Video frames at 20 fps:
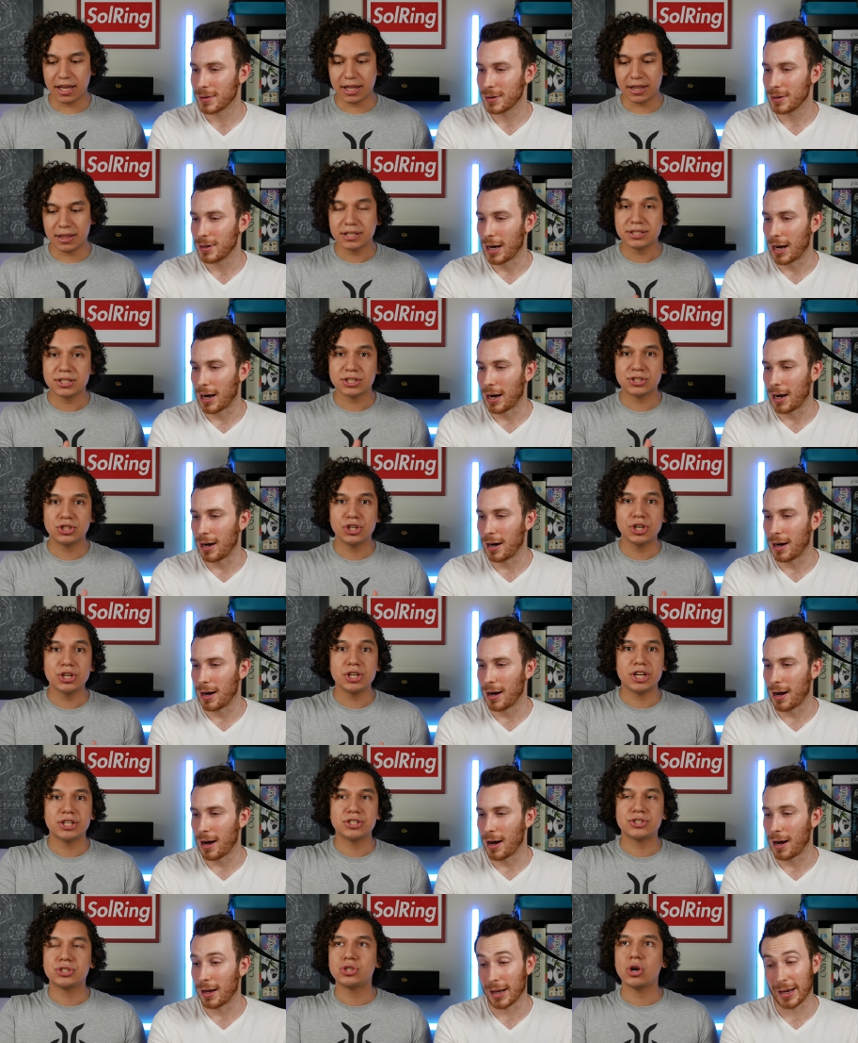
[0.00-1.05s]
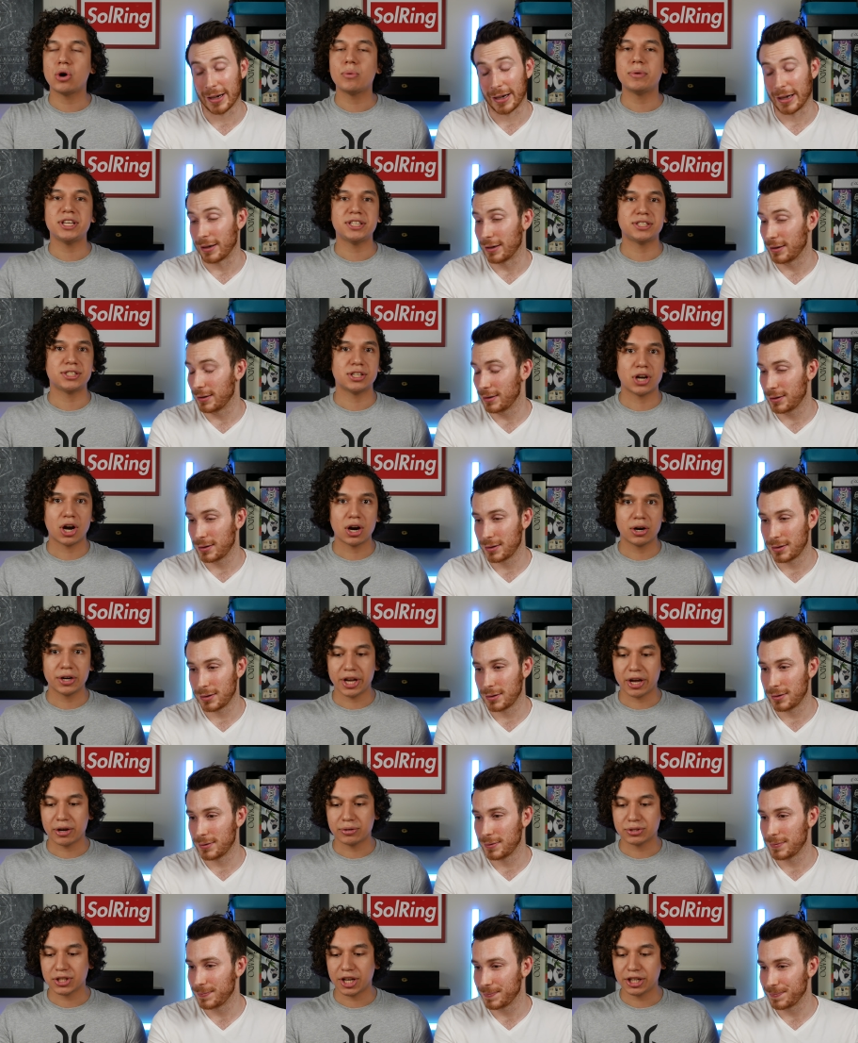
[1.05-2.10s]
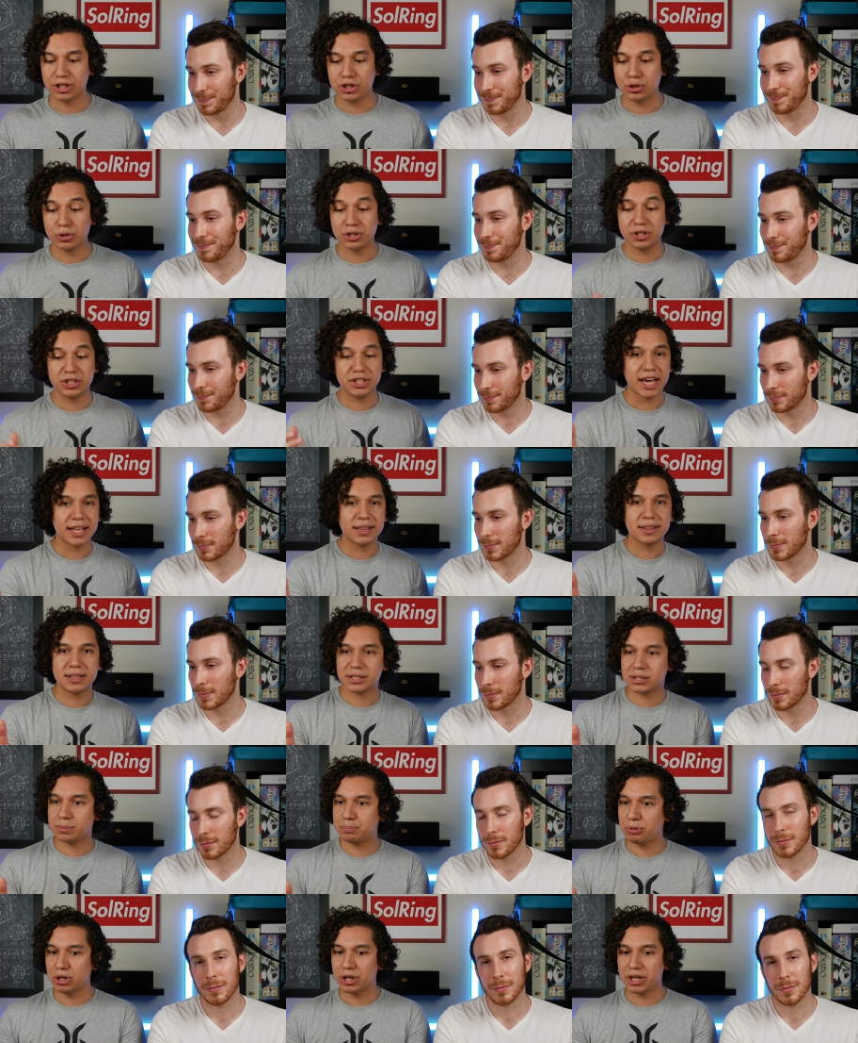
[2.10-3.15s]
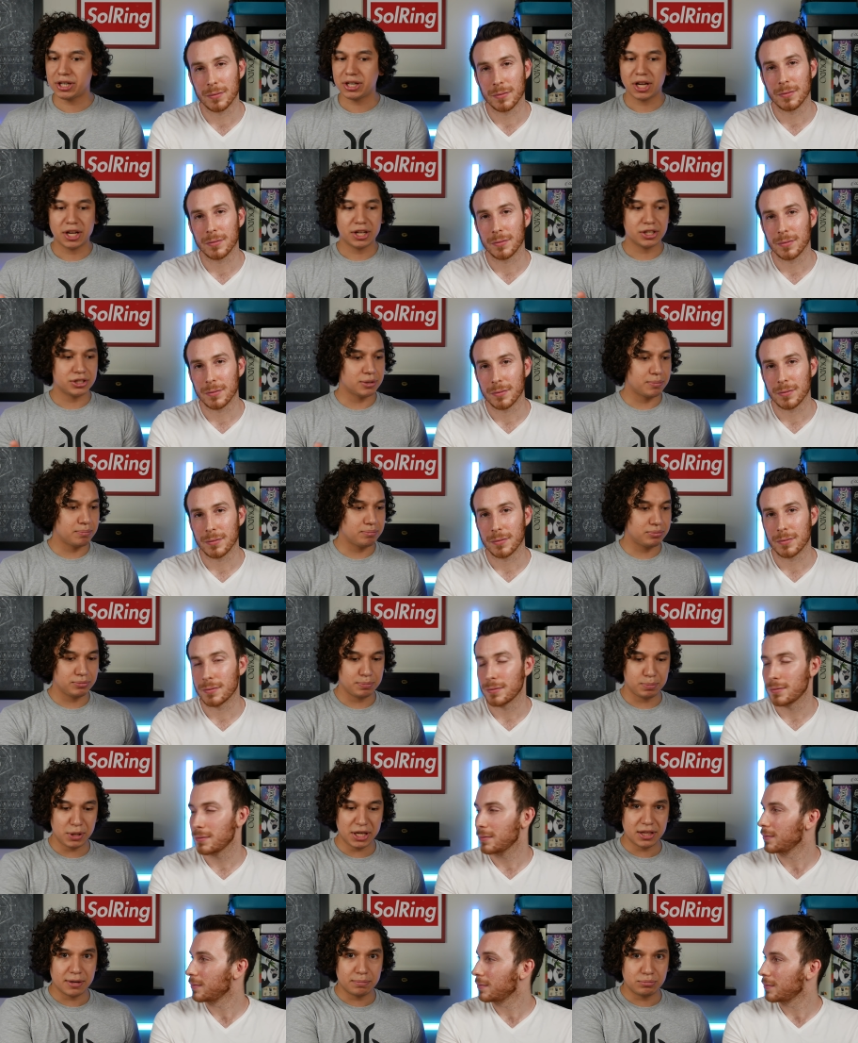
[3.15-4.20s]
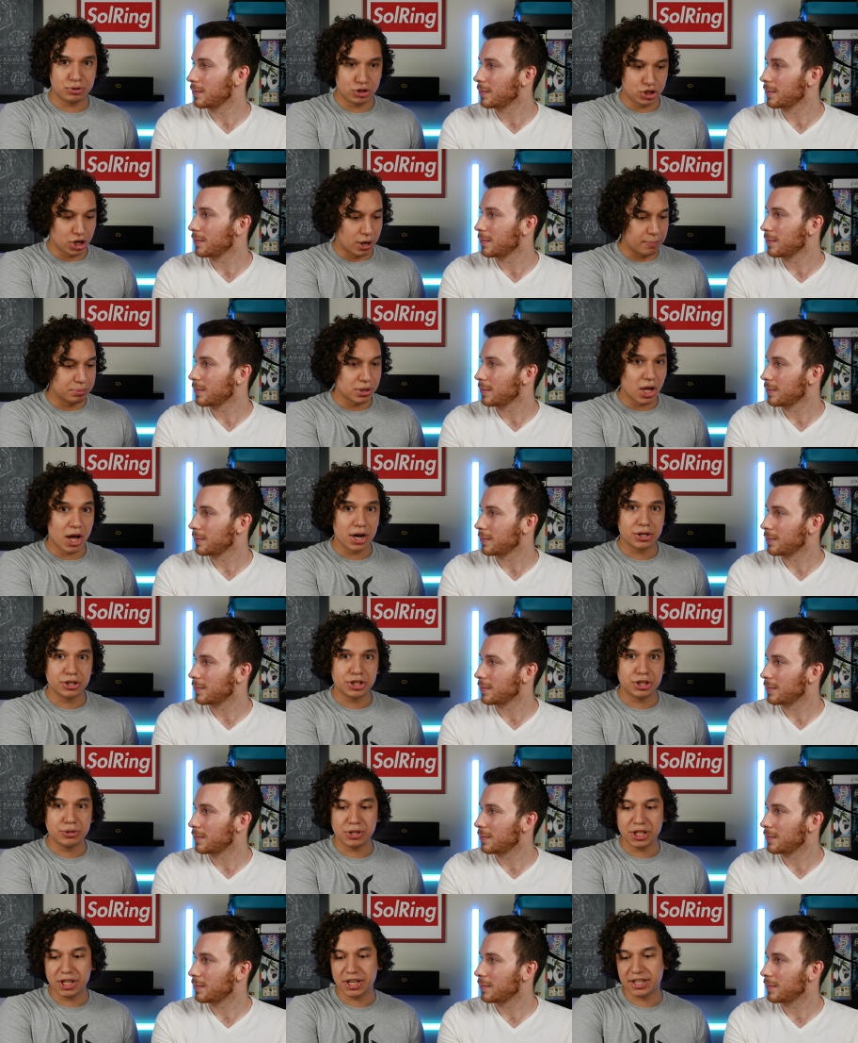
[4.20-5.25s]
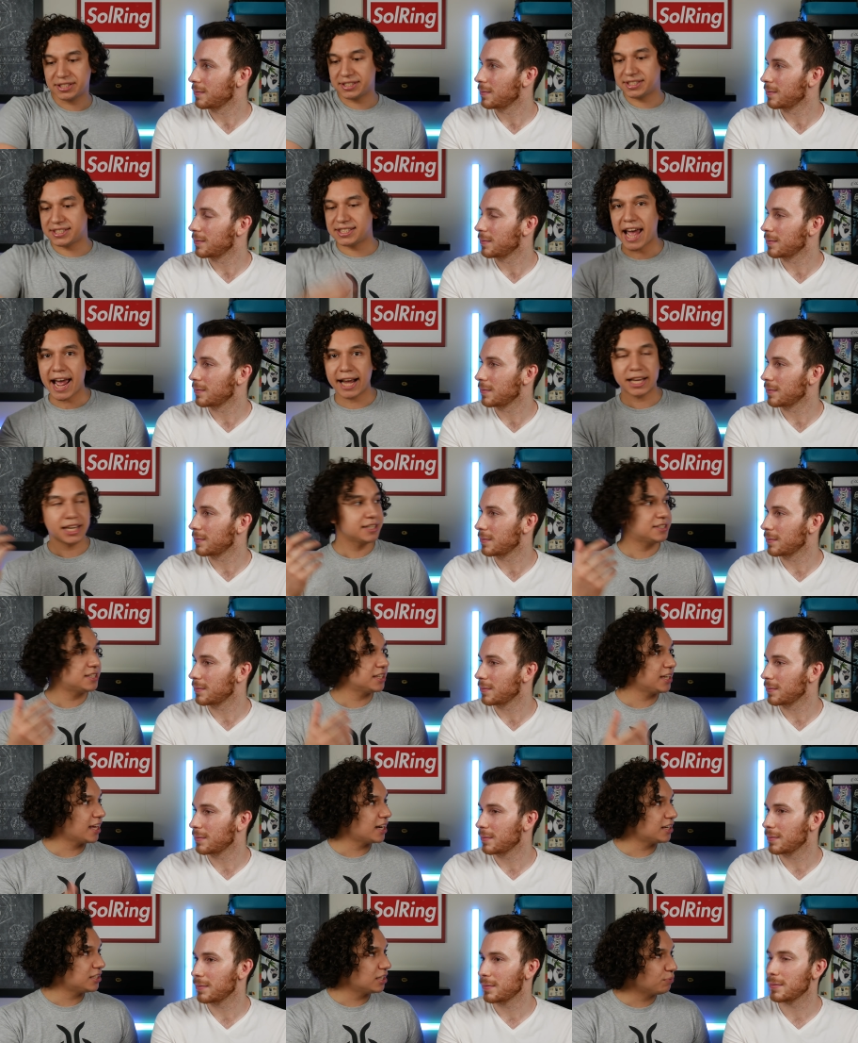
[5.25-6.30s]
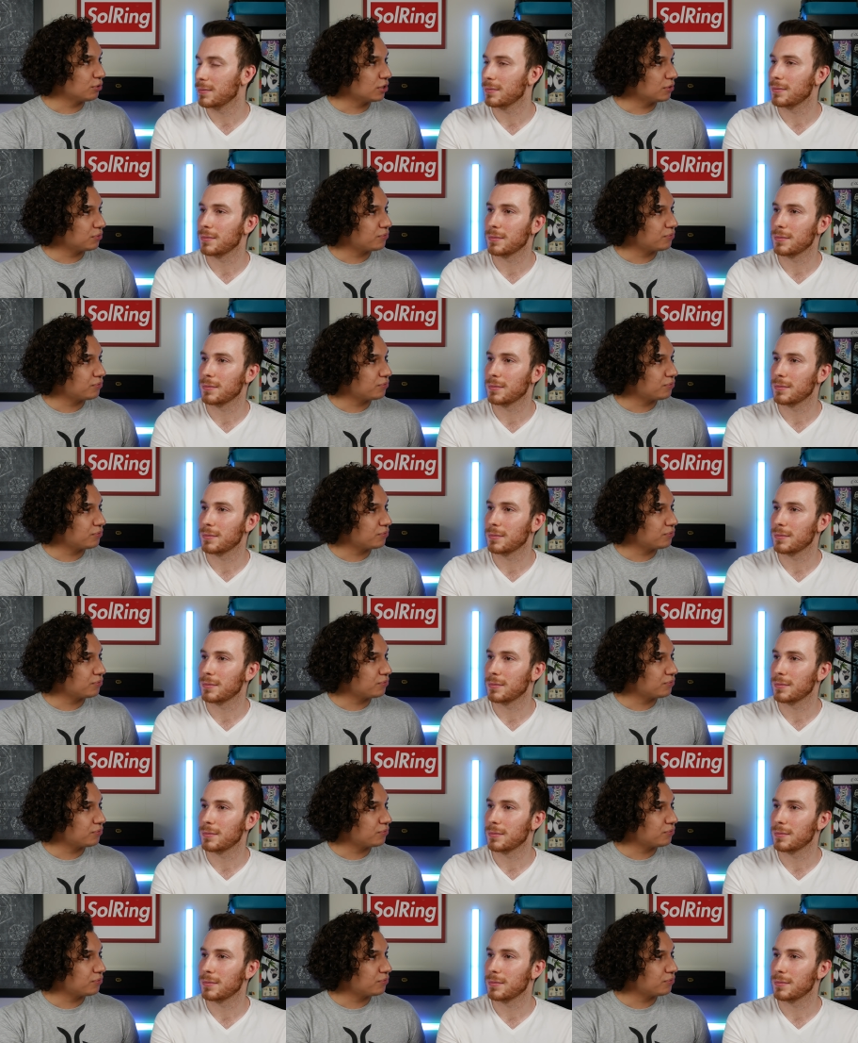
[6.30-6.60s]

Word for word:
Speaker 1: this is good in I so like many it. scenarios. Like you mm-hmm. can get the spirit to be the chump blocker you needed, sack it to get a different